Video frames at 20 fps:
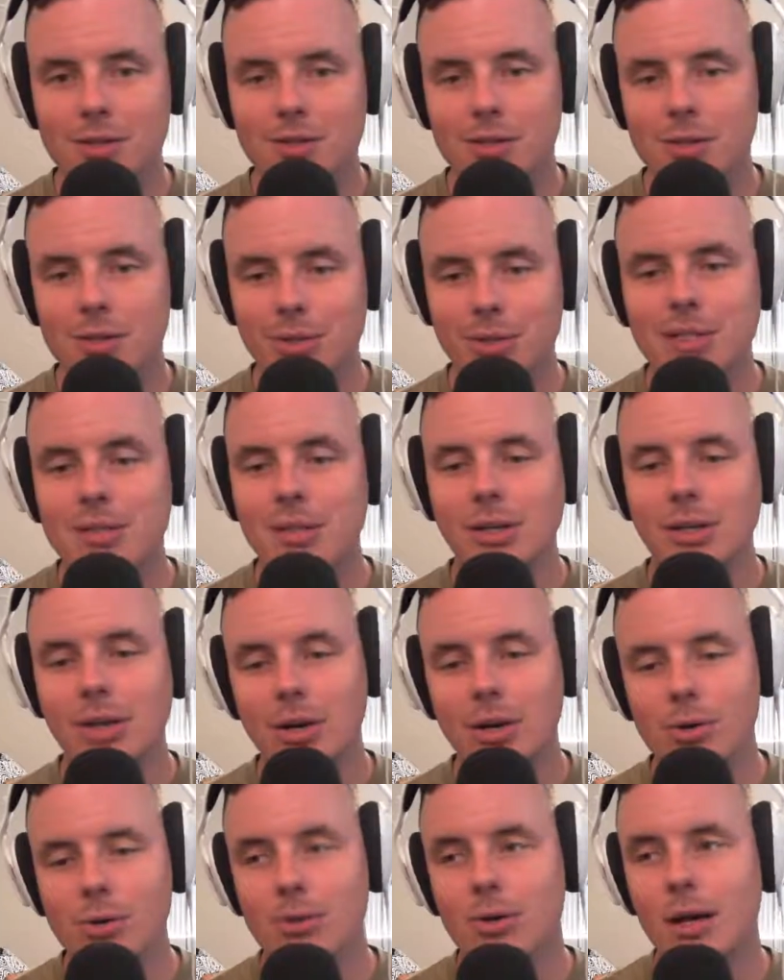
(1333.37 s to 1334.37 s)
and you get to
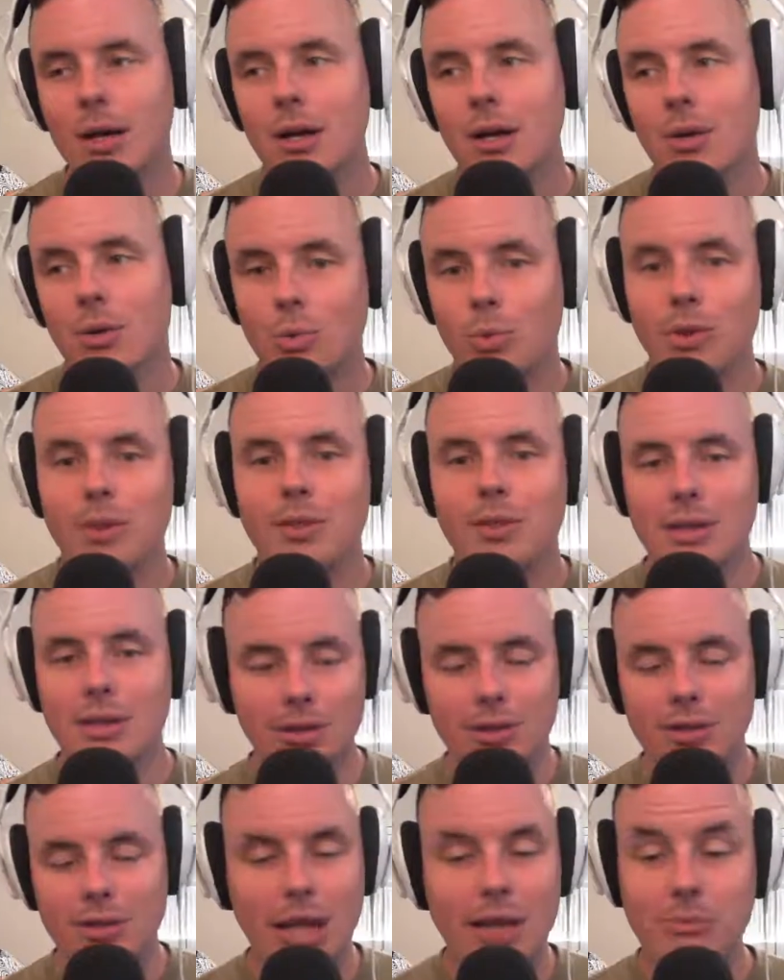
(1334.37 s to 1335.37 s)
go with
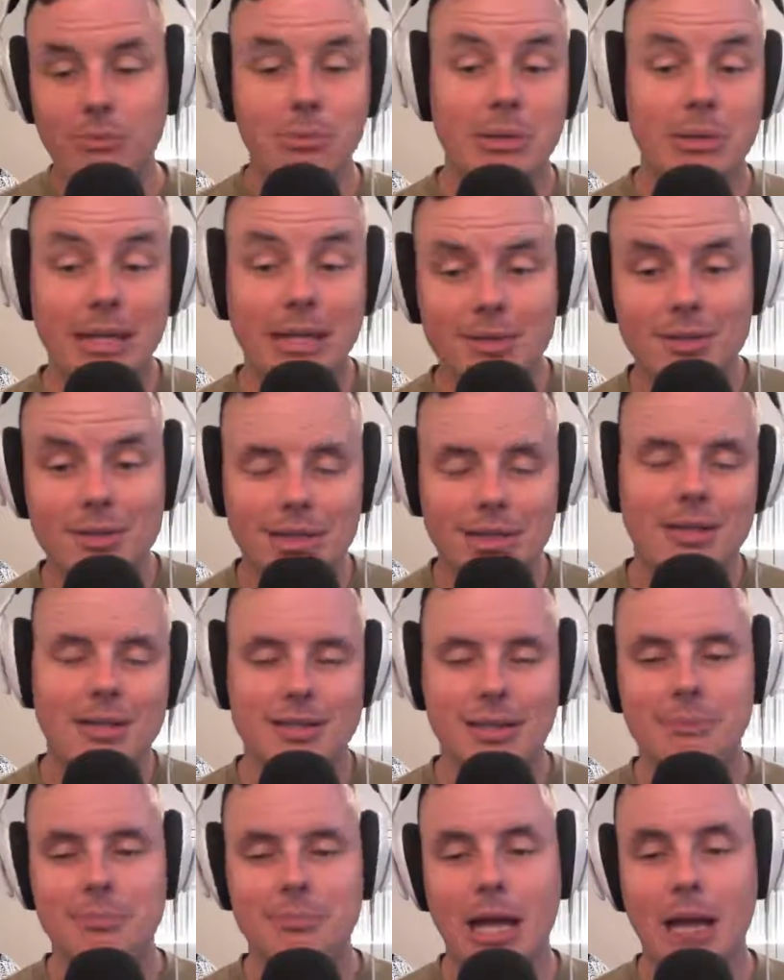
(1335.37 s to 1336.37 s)
everybody else
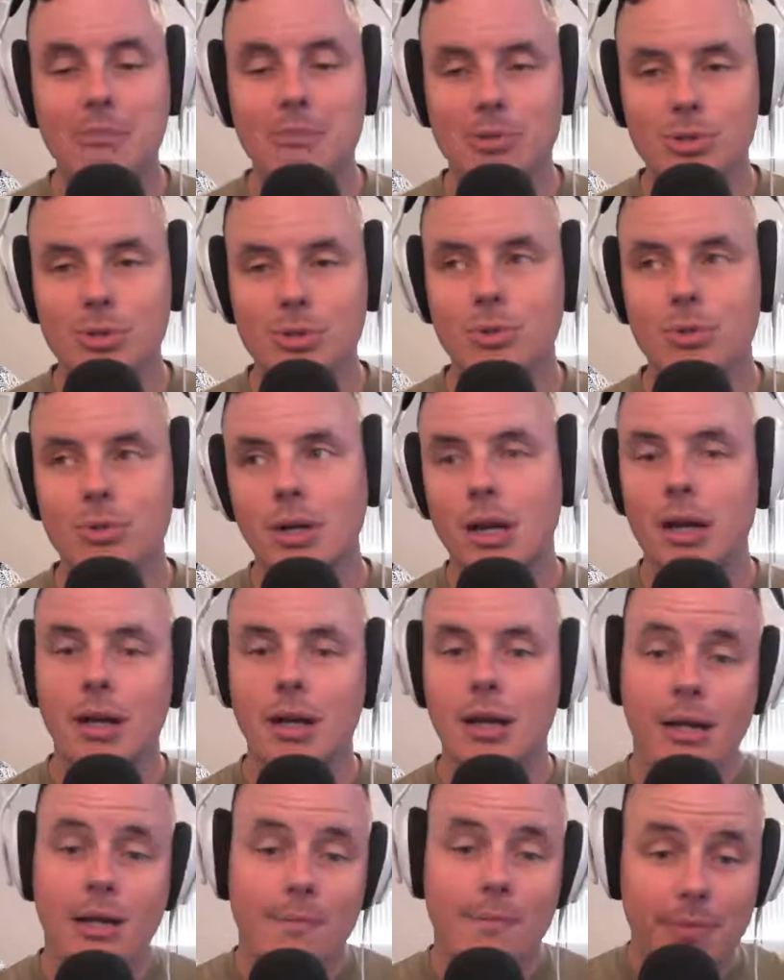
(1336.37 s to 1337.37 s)
at the same time, do
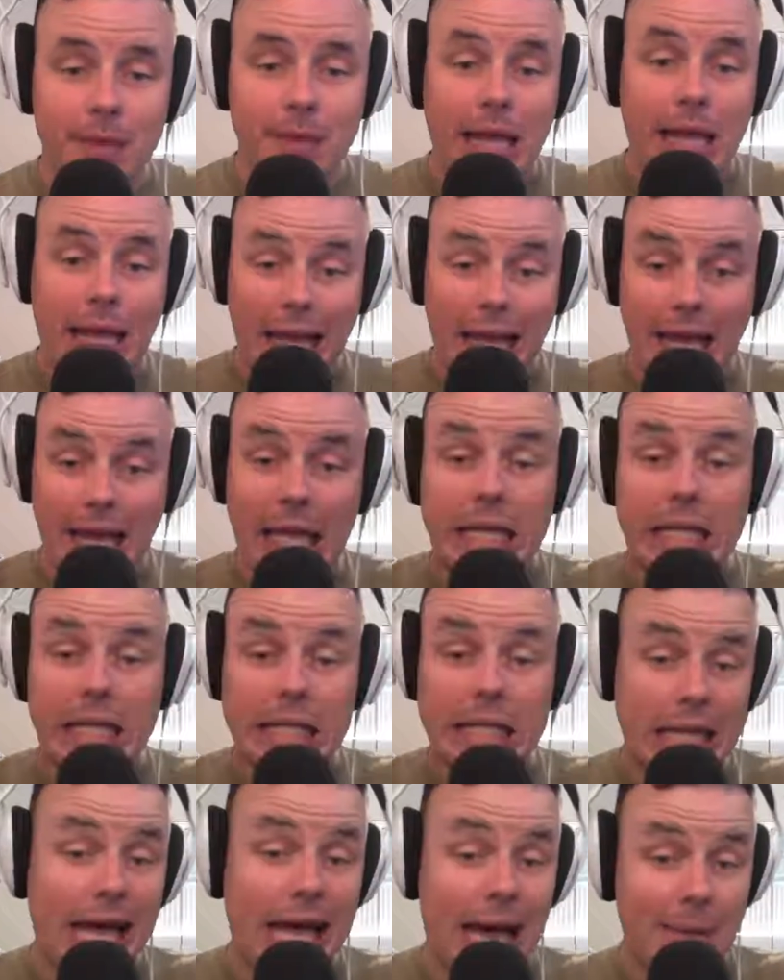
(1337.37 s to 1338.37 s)
a
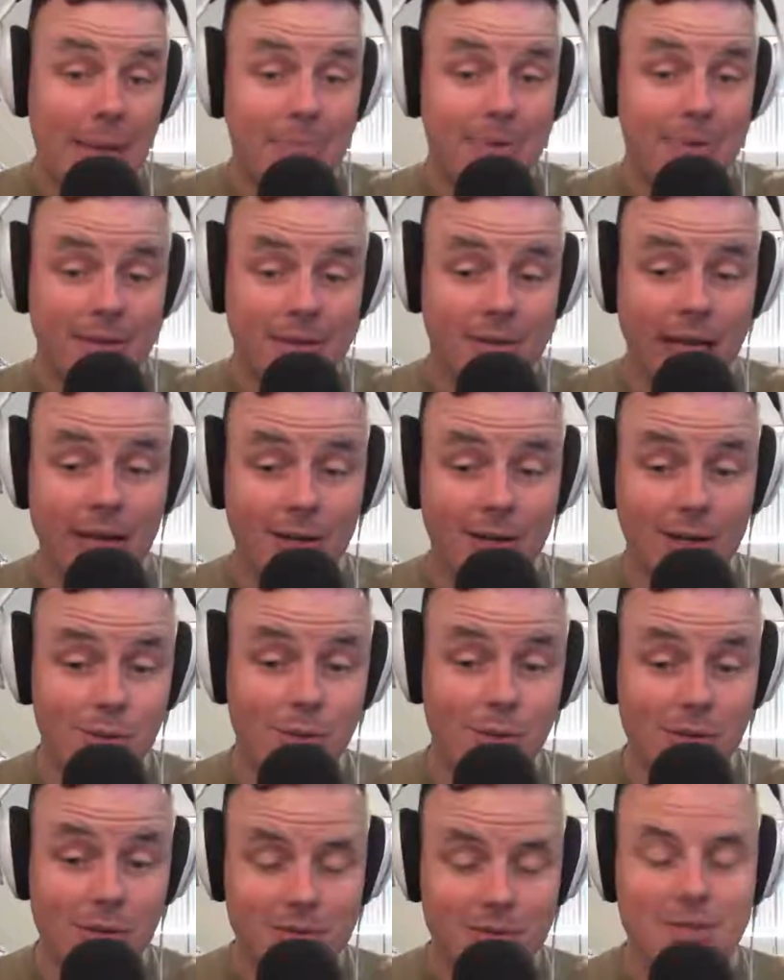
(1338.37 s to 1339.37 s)
lap, air
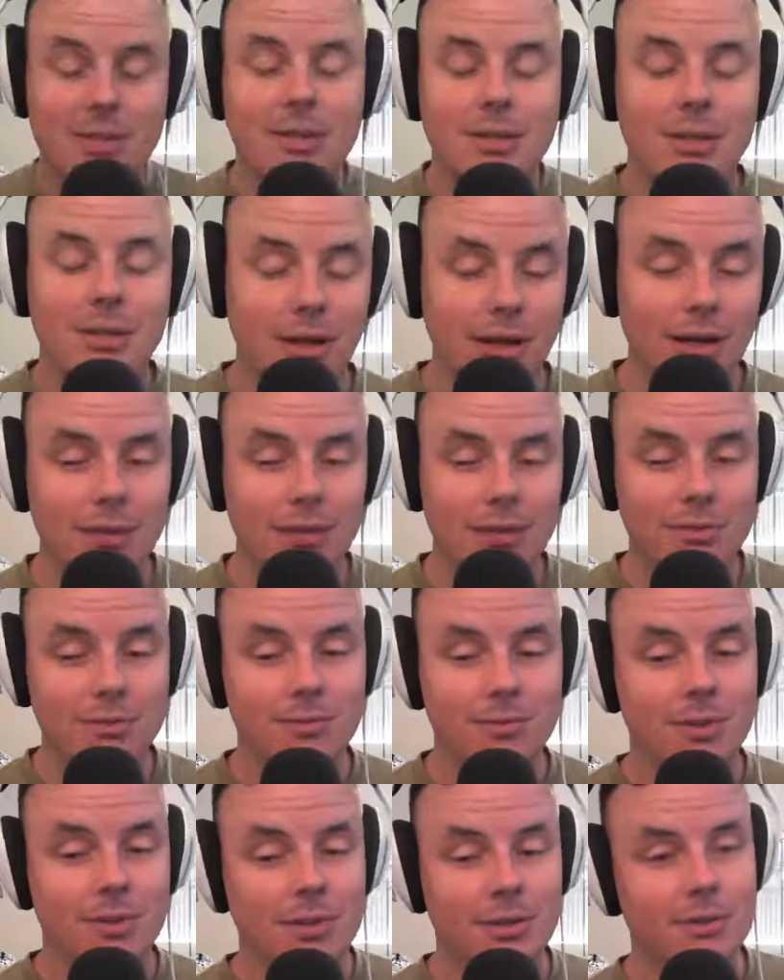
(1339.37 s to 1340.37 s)
quotes,
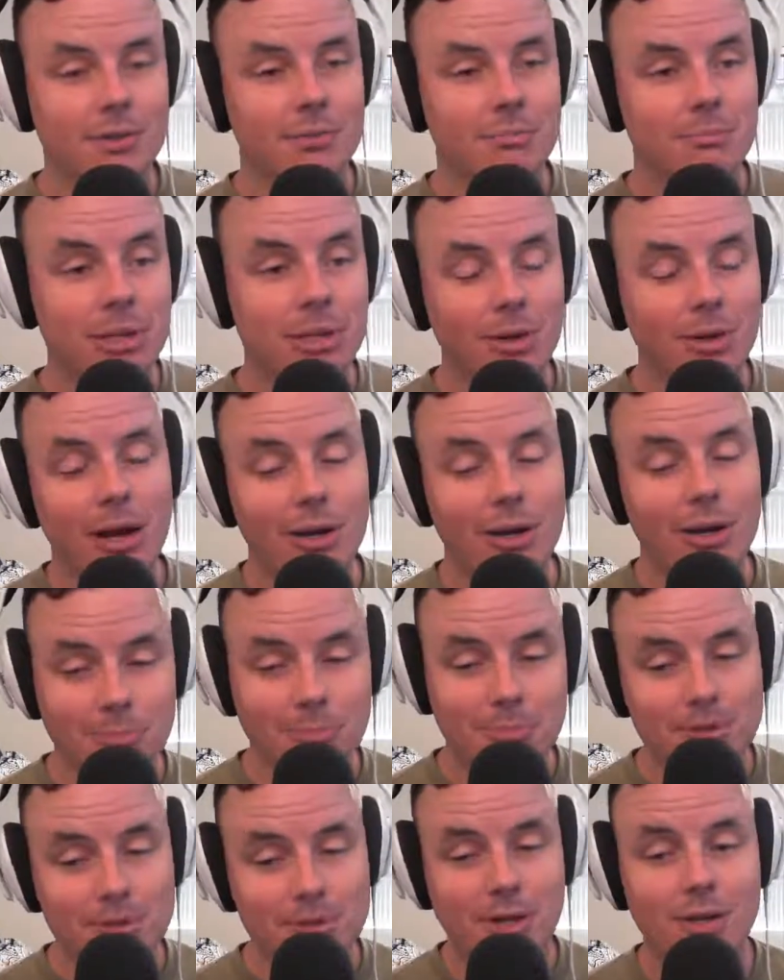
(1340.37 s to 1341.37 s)
of Mid Ohio
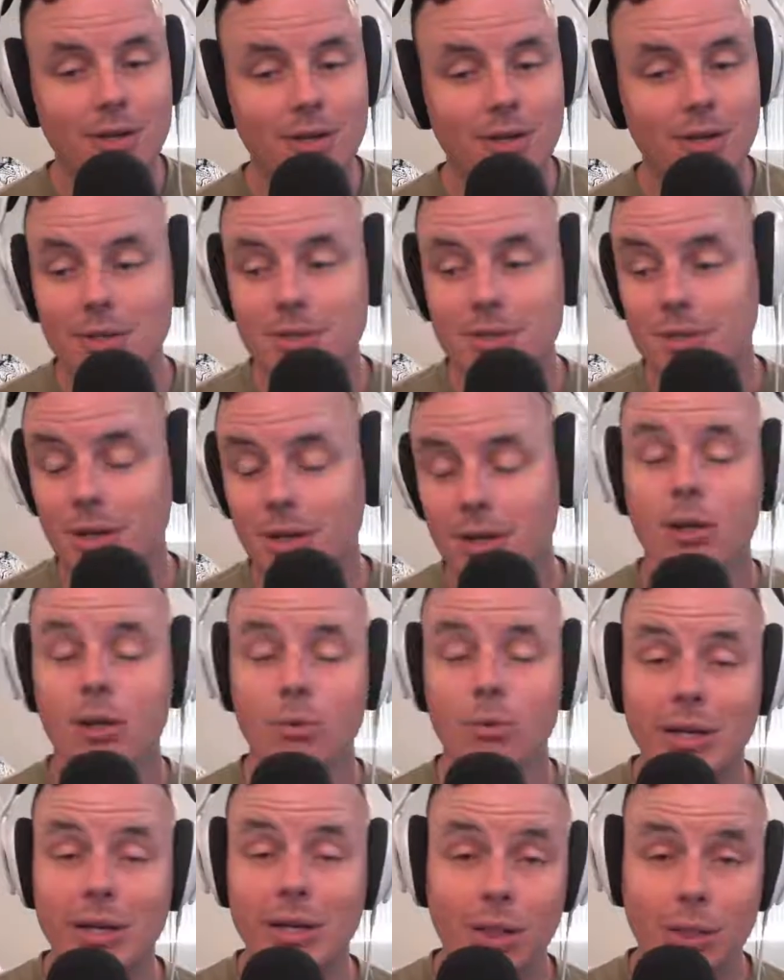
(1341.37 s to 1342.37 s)
Sports Car Course.
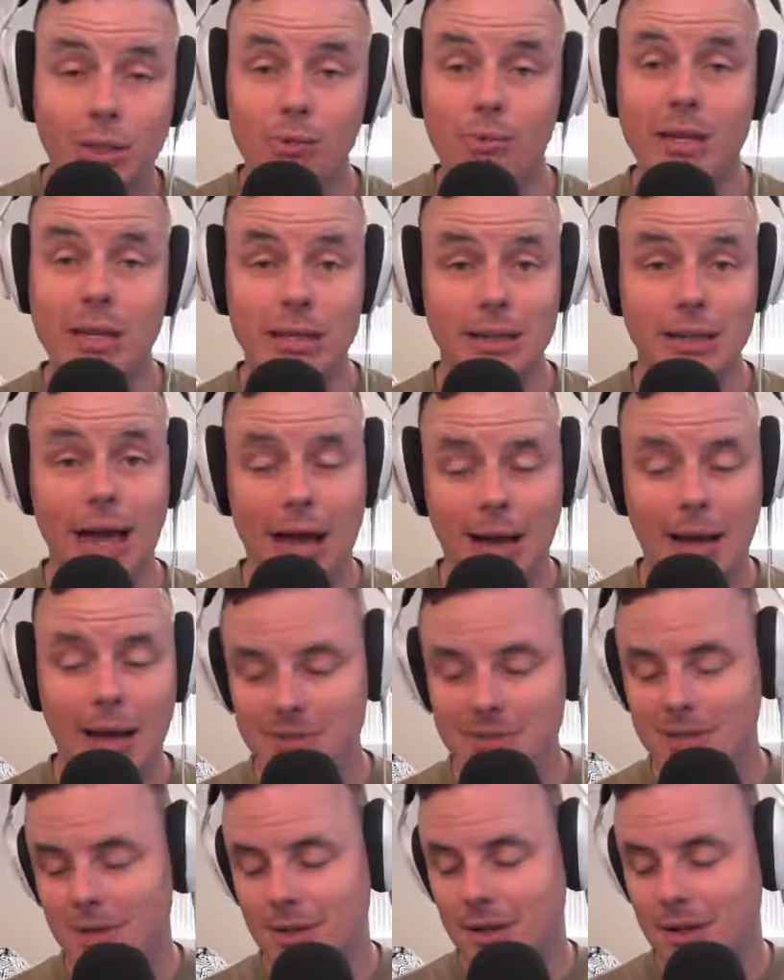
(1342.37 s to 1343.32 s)
We did 3 laps,